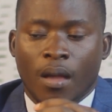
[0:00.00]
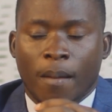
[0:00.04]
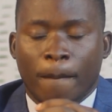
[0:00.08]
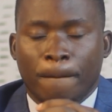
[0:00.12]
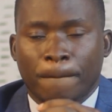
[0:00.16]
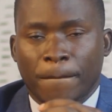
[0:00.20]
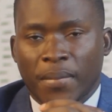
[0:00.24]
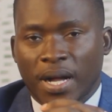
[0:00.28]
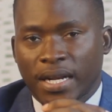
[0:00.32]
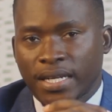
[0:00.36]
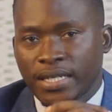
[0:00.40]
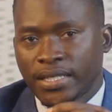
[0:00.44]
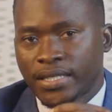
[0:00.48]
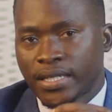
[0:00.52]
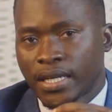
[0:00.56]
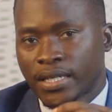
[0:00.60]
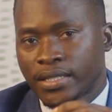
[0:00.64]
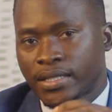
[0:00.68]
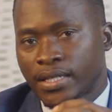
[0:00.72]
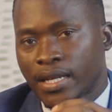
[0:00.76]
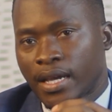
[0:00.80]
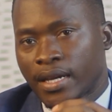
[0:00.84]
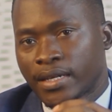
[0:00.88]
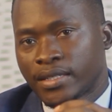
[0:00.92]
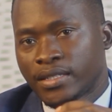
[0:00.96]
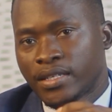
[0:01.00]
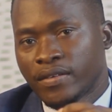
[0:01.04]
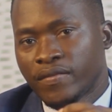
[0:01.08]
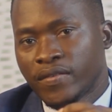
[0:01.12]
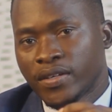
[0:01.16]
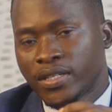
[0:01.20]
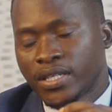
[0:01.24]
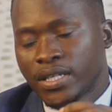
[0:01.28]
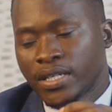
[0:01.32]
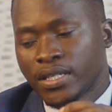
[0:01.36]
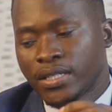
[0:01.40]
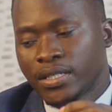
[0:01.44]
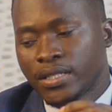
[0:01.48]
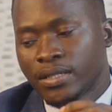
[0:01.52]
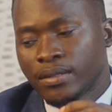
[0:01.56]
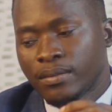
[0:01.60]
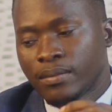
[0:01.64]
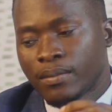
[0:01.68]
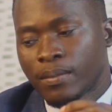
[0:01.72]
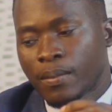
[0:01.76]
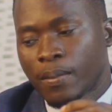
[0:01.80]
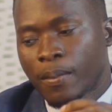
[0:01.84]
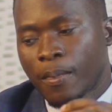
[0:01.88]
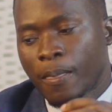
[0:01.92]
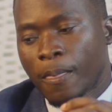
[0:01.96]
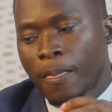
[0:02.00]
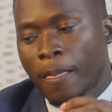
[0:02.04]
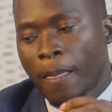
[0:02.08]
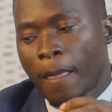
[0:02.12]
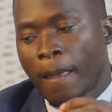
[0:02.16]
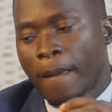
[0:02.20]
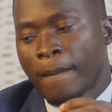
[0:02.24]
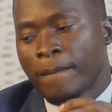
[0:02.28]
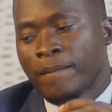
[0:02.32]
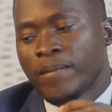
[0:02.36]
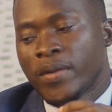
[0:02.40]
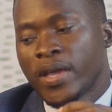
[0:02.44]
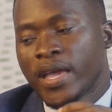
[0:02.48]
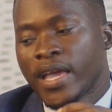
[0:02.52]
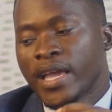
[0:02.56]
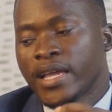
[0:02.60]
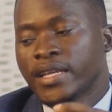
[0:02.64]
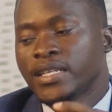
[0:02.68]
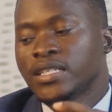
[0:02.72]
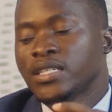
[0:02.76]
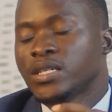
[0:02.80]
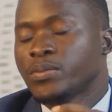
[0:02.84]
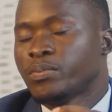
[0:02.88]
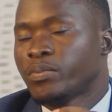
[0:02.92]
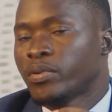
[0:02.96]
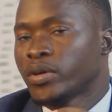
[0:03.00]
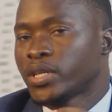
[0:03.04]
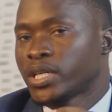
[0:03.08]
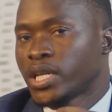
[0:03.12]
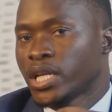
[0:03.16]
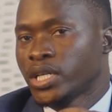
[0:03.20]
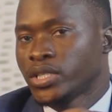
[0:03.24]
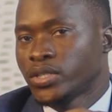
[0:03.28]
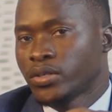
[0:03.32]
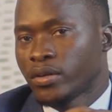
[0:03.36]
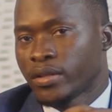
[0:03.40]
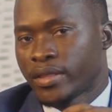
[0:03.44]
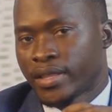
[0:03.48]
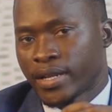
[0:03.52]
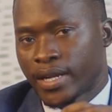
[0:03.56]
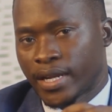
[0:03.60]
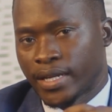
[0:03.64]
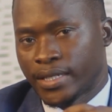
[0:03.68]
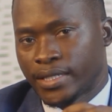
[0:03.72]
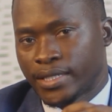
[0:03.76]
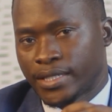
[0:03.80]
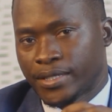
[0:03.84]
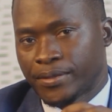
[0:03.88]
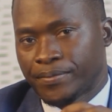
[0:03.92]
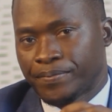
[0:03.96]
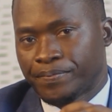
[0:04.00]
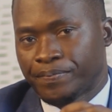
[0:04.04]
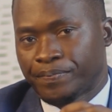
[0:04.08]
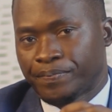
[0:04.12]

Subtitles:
malicious activities, and potential threats.